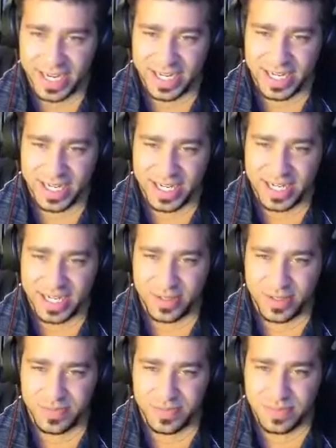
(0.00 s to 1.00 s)

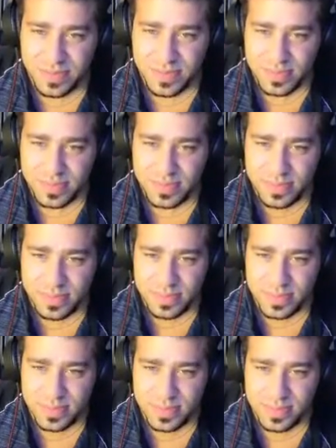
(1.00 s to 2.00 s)

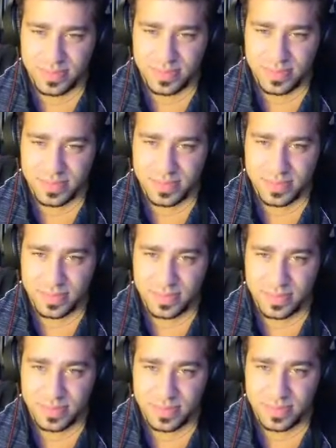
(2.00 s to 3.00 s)

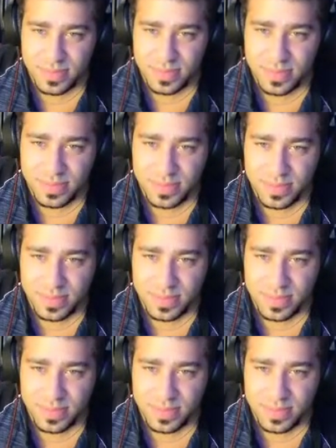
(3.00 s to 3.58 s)
(no one is talking)